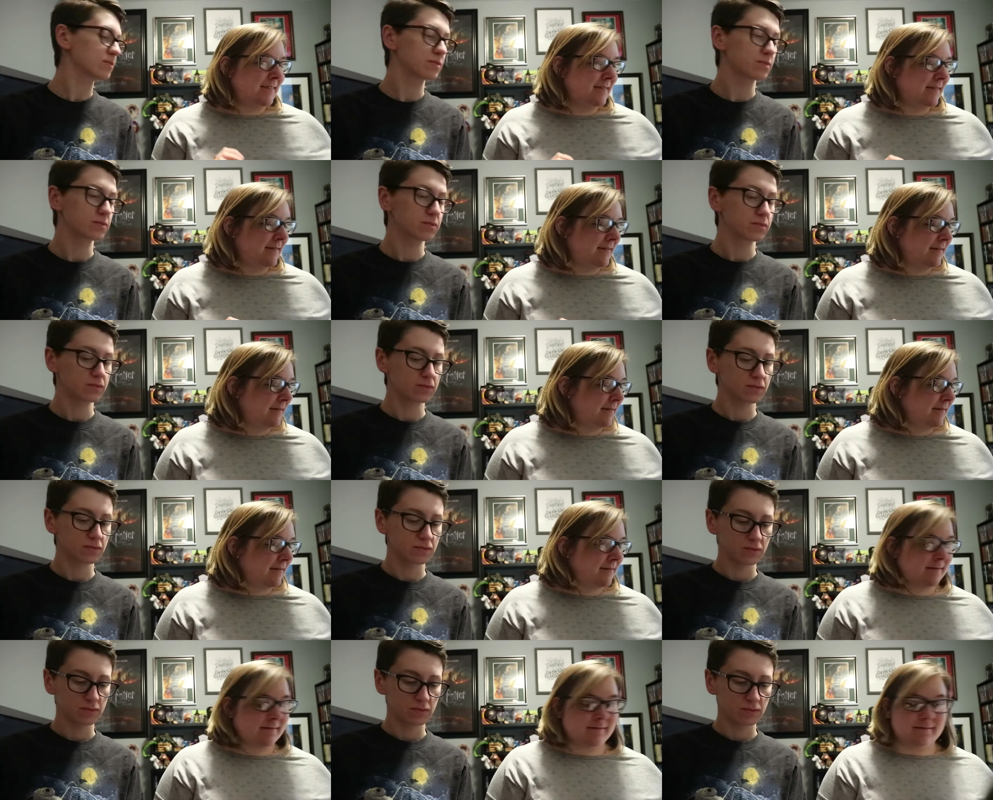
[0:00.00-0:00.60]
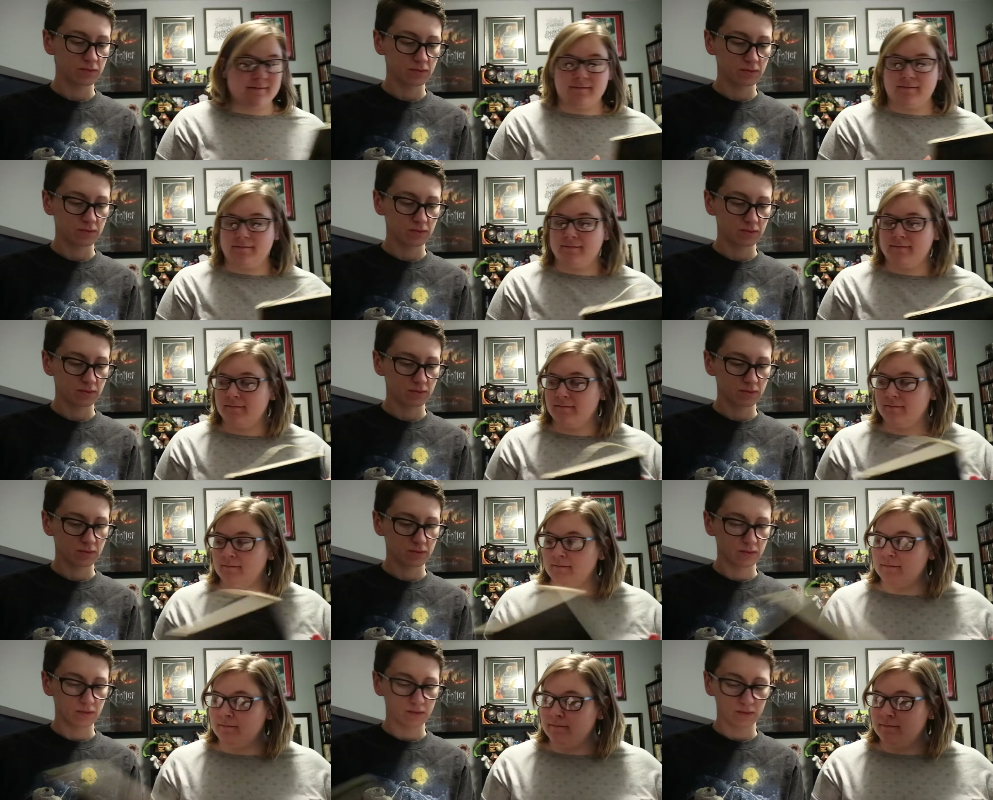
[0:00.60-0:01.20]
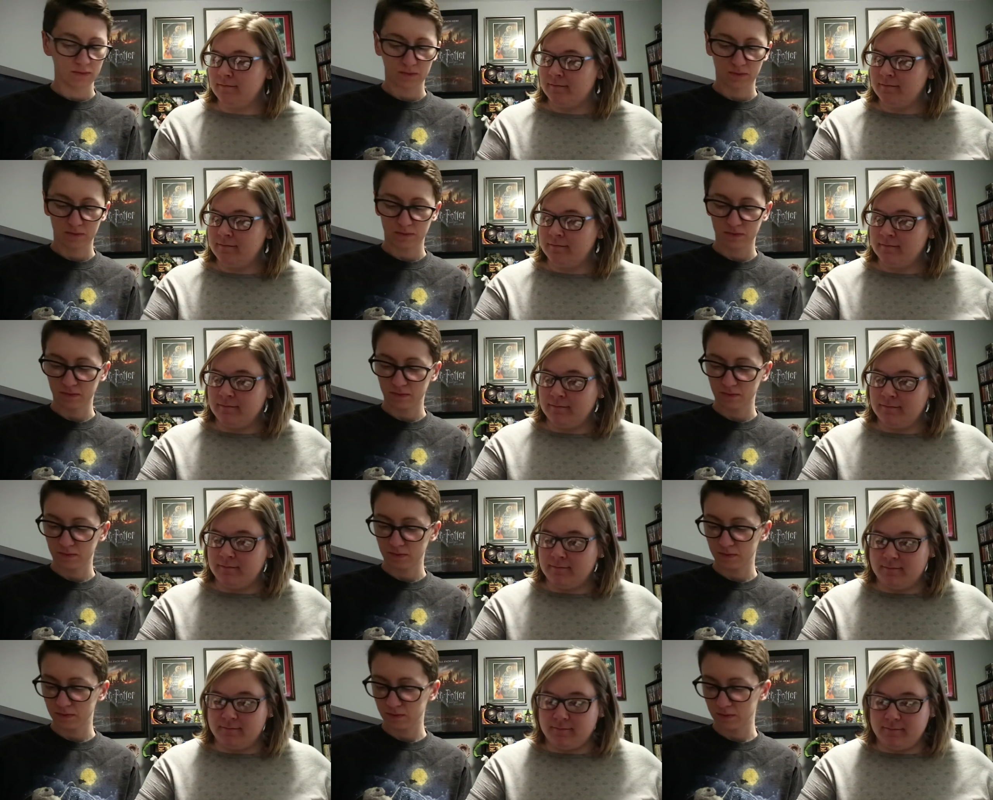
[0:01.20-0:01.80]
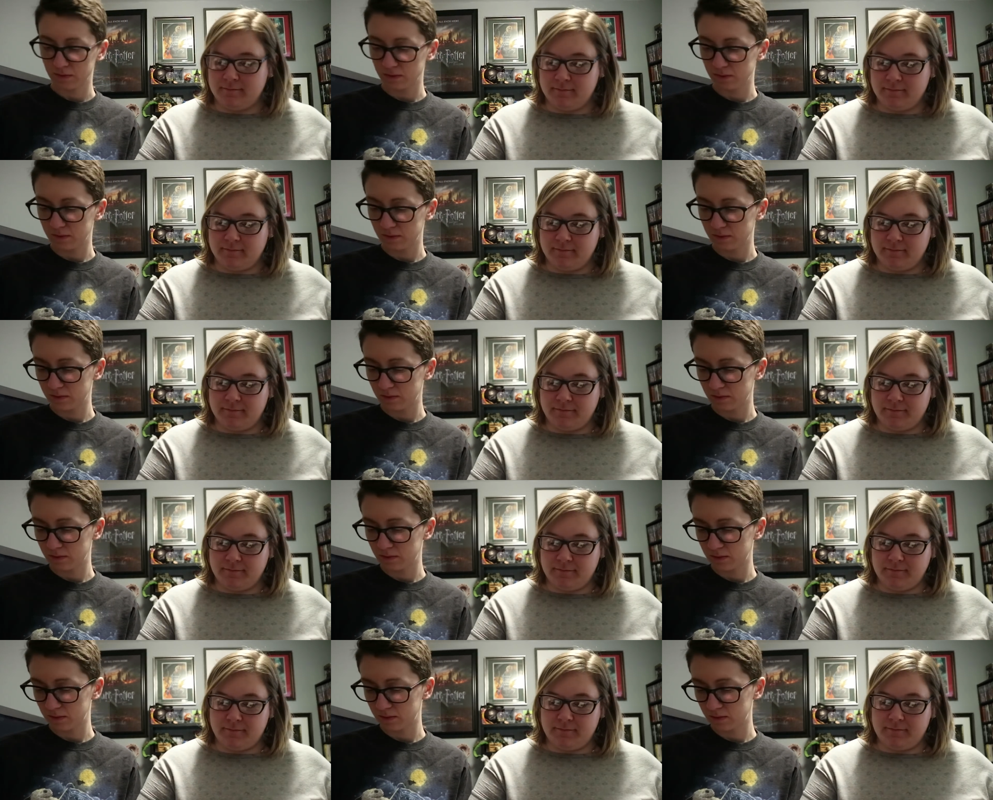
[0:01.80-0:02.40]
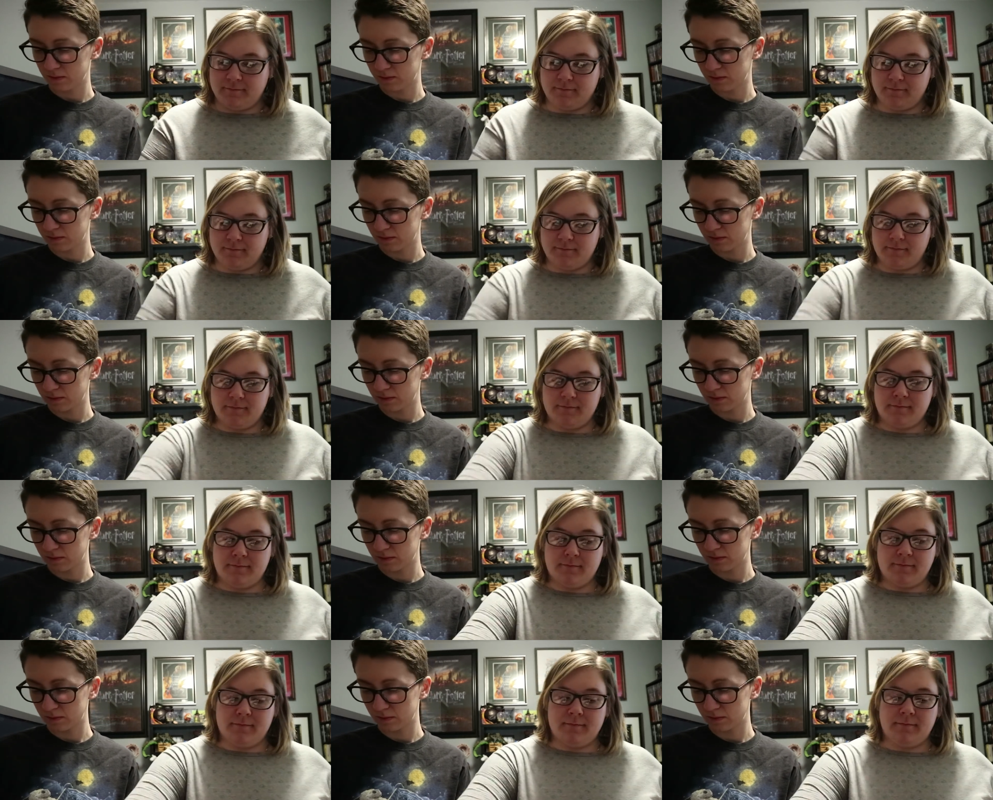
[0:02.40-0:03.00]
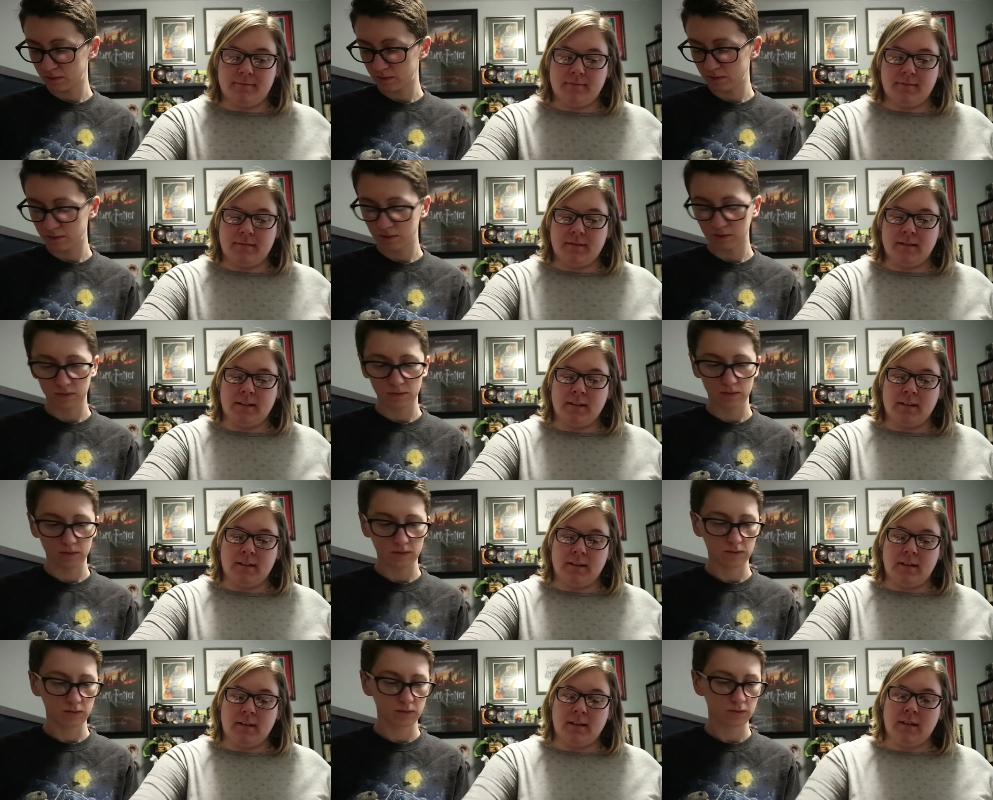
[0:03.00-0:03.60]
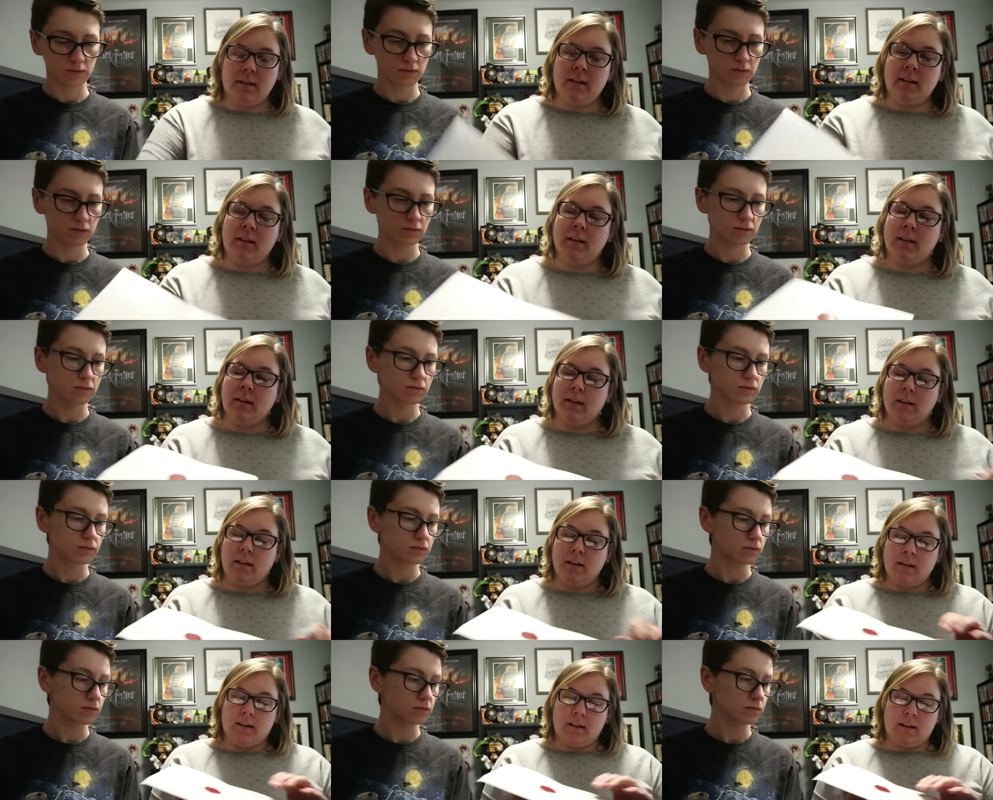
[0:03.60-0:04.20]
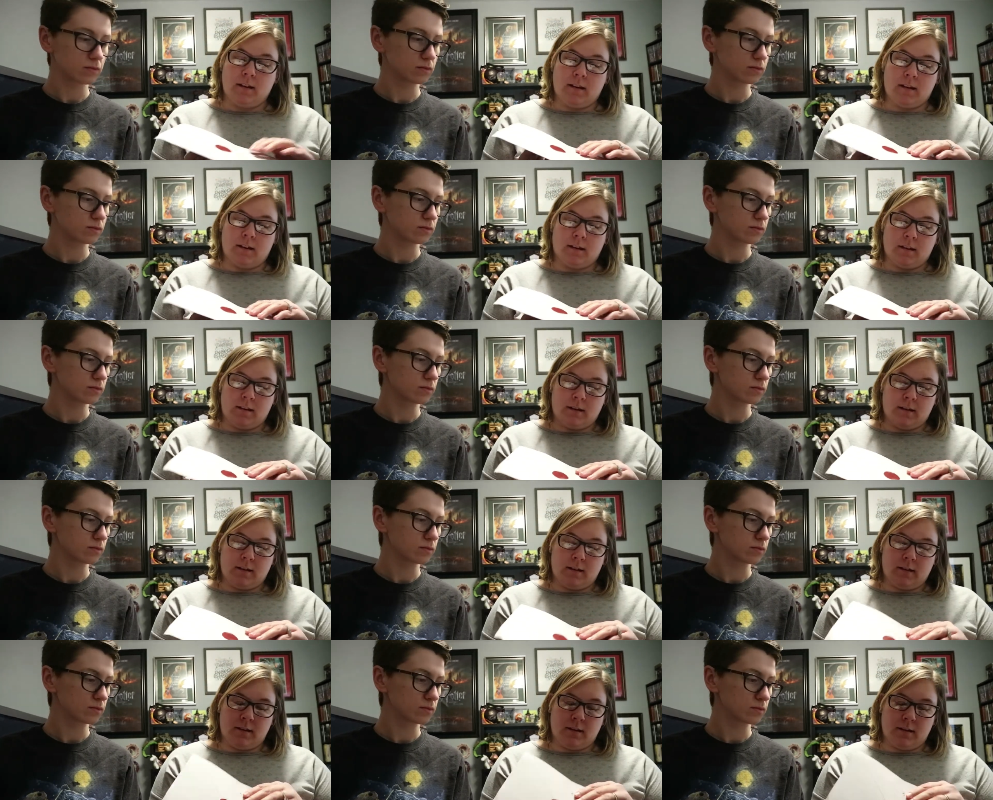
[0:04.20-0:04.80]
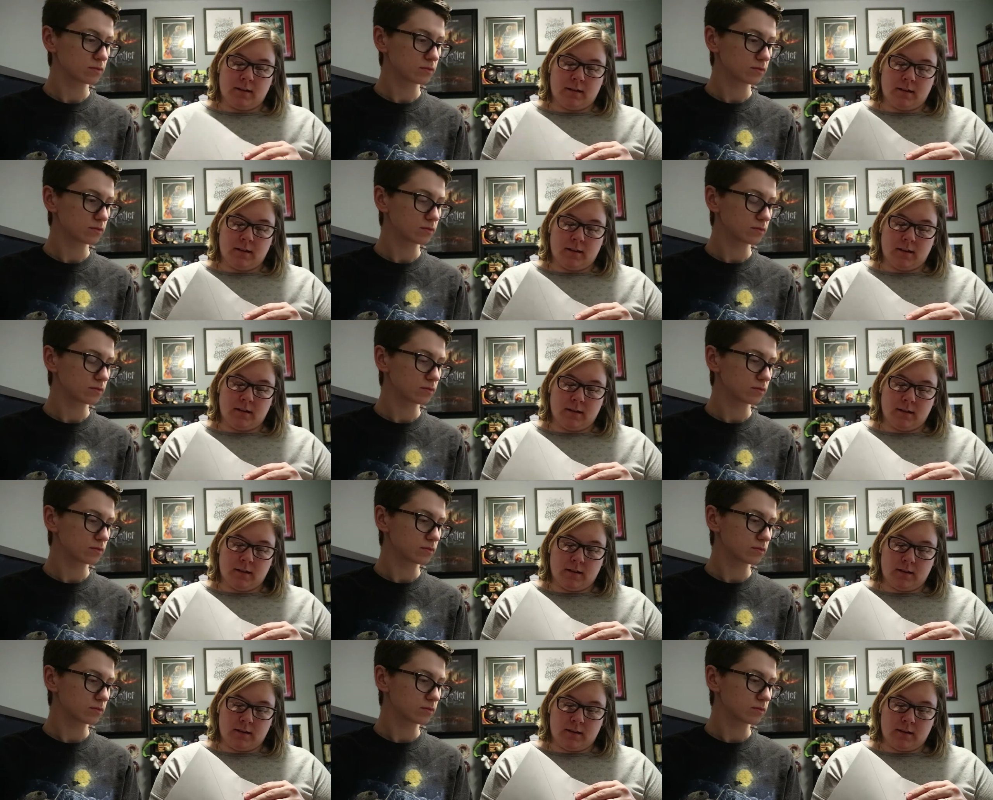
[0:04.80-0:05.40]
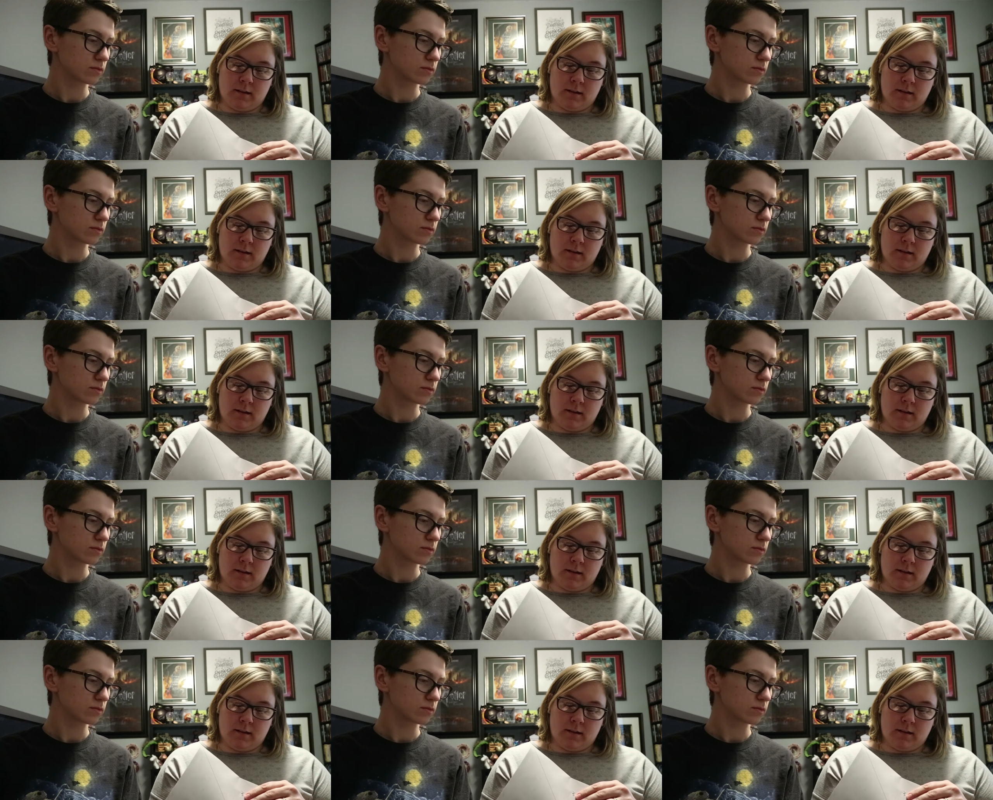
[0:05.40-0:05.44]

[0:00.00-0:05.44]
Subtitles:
(silence)